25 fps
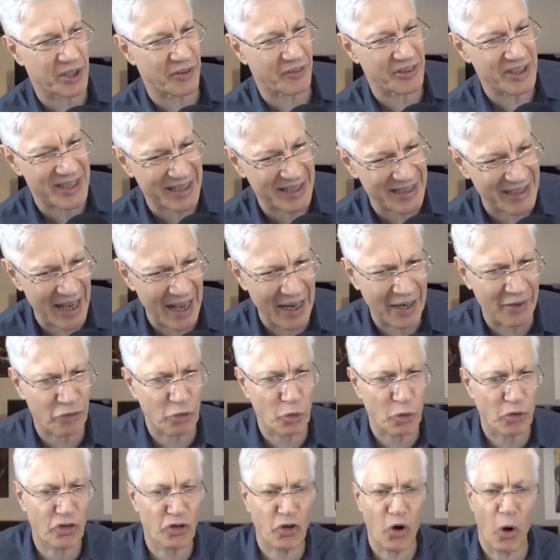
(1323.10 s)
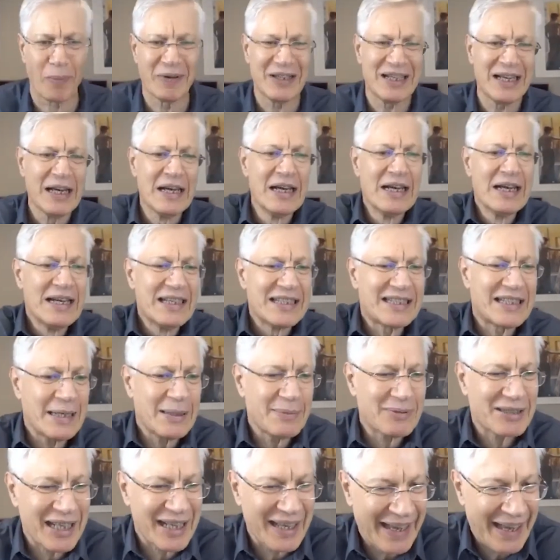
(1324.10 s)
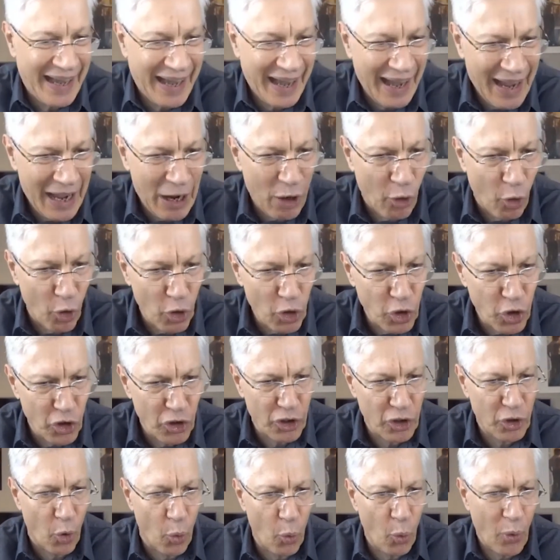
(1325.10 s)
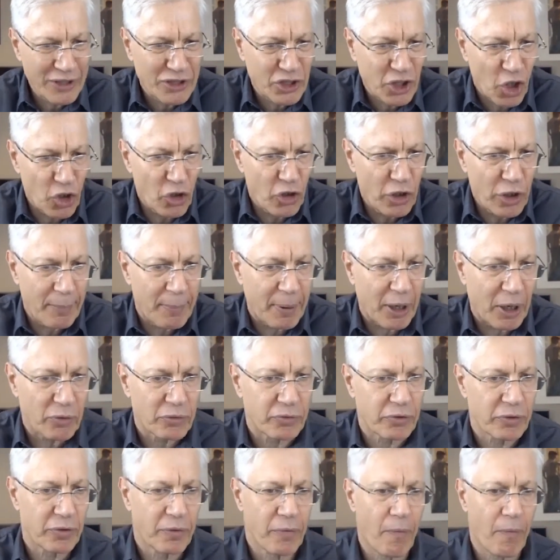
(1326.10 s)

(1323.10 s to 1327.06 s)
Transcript: of incentives which nobody seems to care or learn or want to learn about.